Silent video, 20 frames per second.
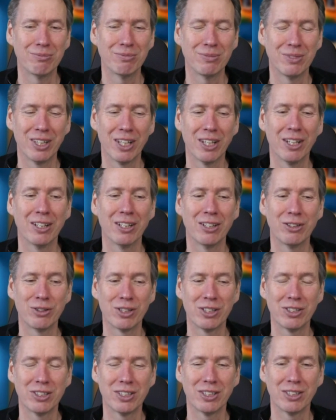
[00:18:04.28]
Yeah,
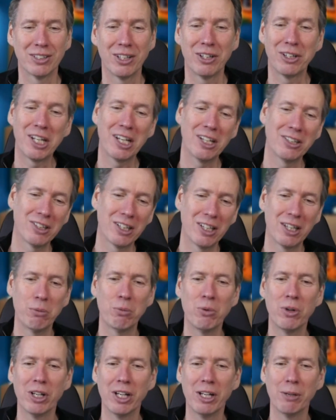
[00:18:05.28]
interesting. Okay, so then
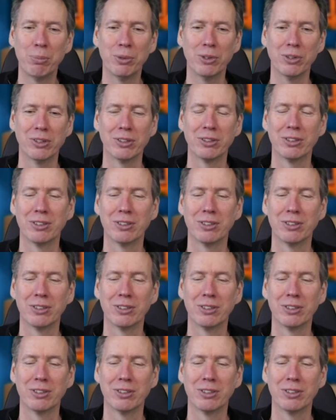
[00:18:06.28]
what happened?